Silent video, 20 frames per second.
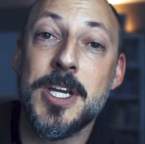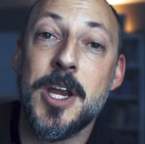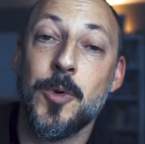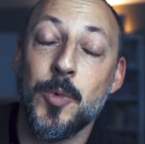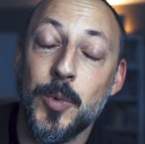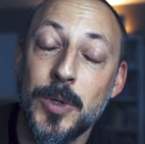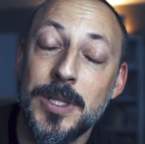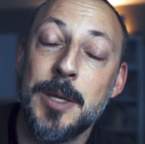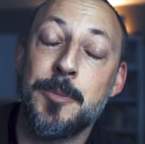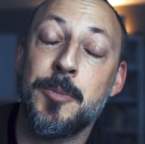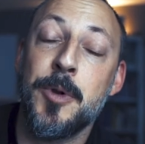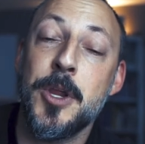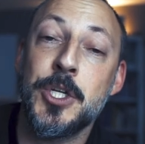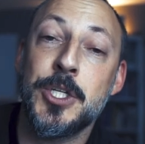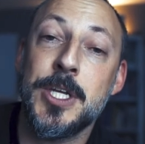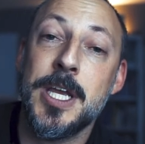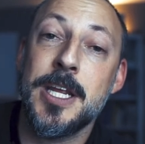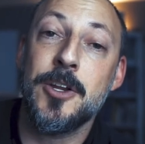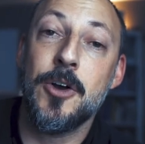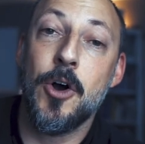I really
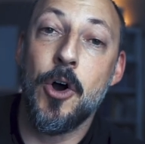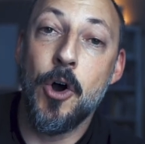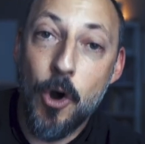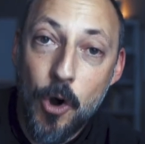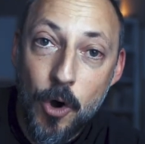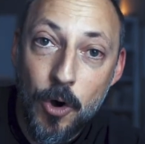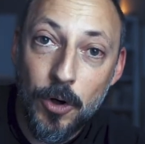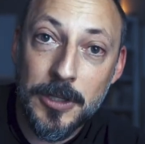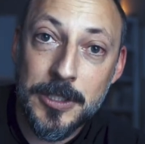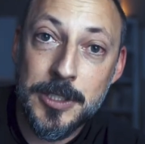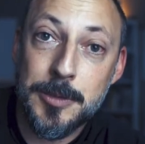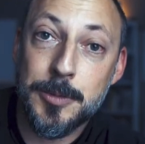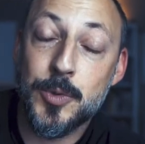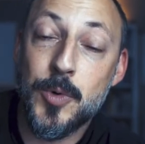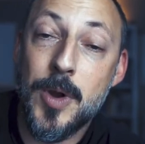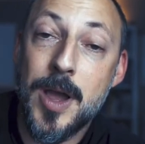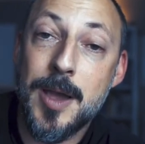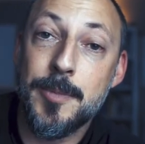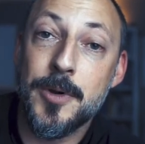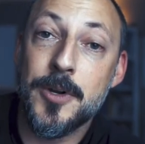appreciate all the
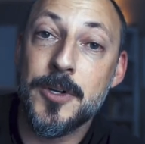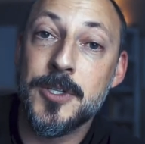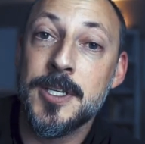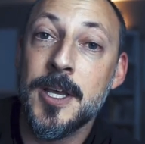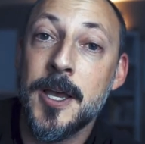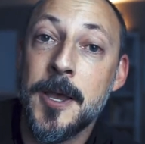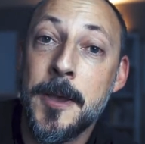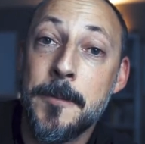subscribers.